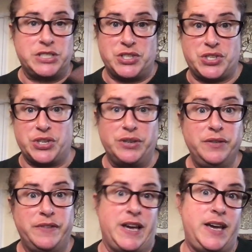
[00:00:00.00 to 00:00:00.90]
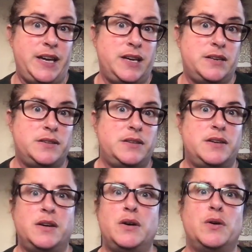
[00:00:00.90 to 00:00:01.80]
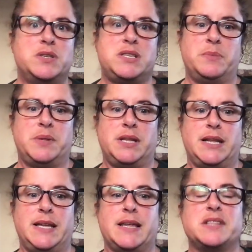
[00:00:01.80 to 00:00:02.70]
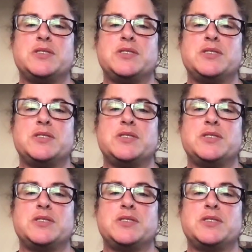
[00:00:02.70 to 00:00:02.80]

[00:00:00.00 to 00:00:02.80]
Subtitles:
a survey or something like that.